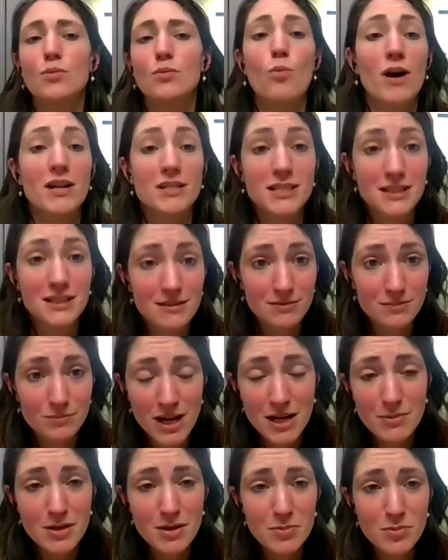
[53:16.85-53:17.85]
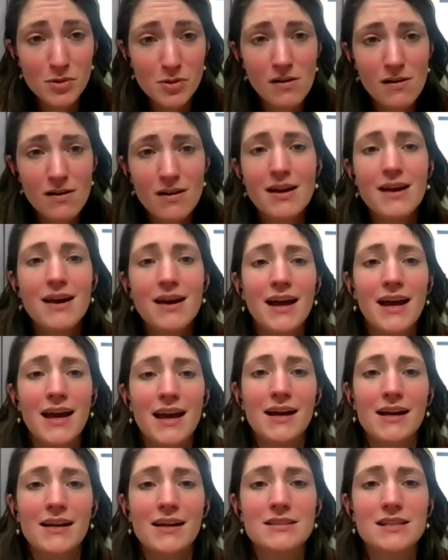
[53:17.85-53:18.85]
wanted by people
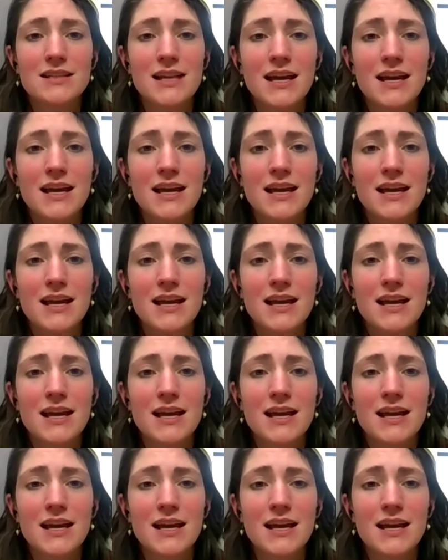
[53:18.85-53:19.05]
and